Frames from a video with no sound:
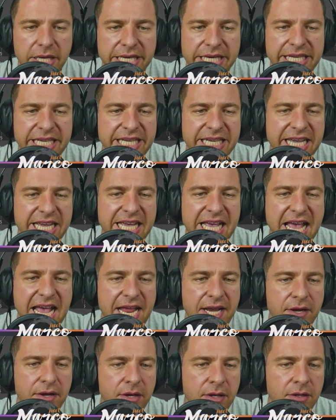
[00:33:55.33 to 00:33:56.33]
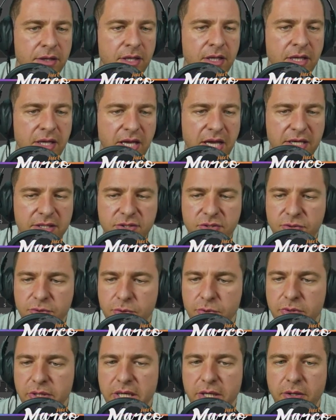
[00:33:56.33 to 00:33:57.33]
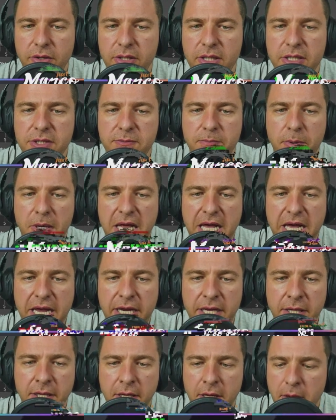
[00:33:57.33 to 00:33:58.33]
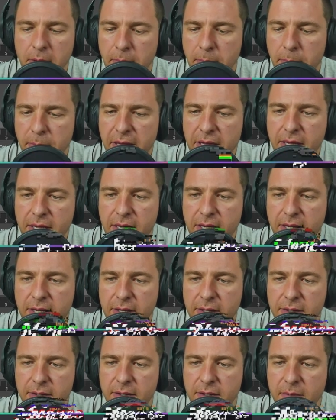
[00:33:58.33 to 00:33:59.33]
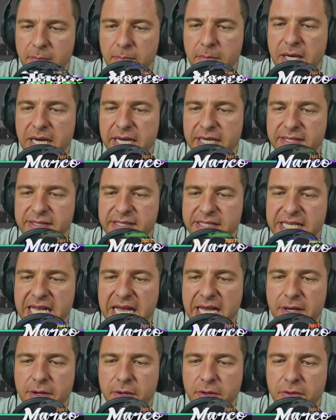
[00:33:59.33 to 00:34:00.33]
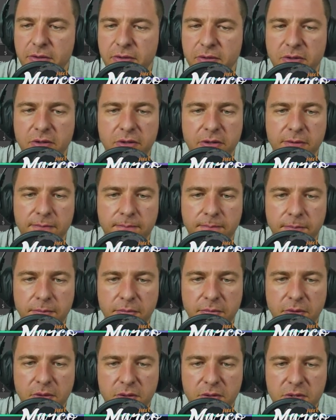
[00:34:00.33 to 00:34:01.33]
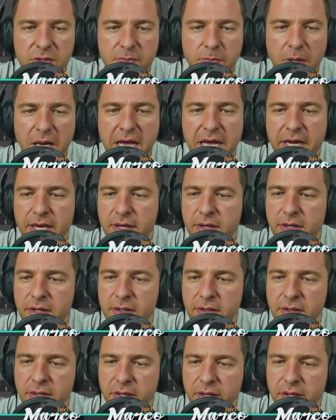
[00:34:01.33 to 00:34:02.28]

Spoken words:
click again, extrude along a spline, pick my second spline,